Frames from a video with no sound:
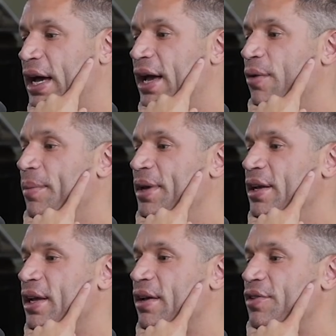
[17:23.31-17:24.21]
I
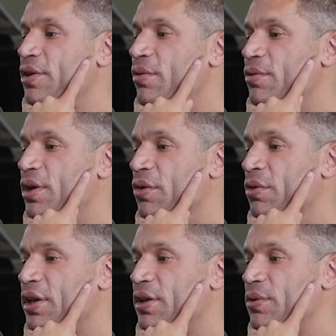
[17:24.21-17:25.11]
mean, if you don't know
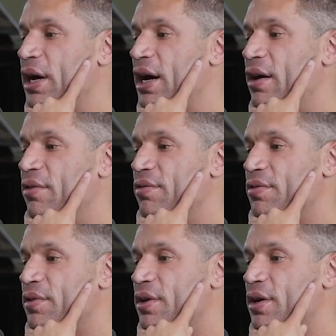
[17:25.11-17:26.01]
that you
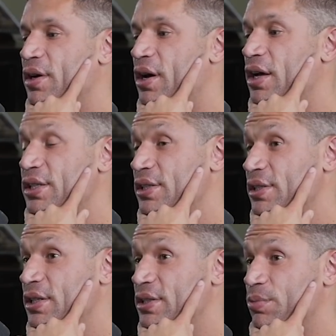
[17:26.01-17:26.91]
have
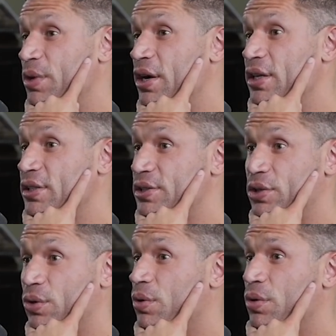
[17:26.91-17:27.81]
consciousness, awareness,
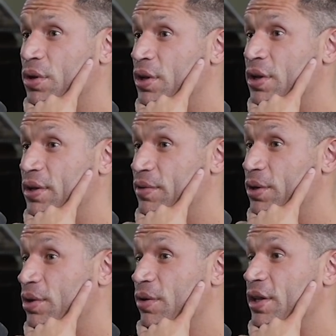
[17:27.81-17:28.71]
soul, if you
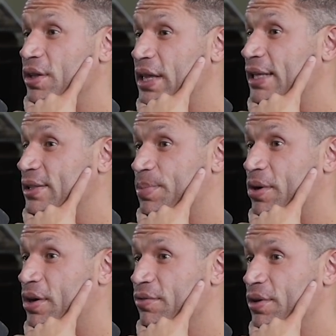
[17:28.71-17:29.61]
don't know that that's a
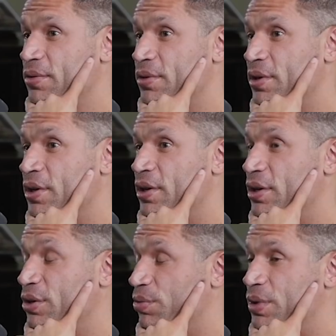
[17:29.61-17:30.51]
part of you,
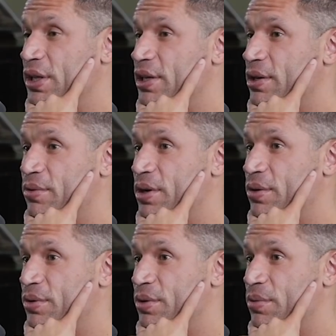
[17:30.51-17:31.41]
you really don't know
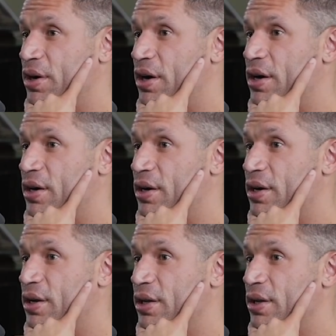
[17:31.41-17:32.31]
who you are,
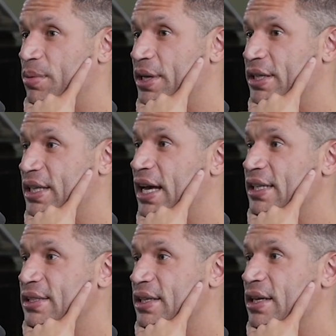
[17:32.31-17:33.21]
you know, because
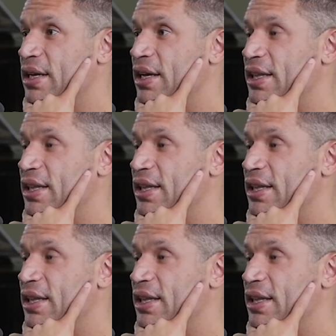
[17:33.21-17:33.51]
that's the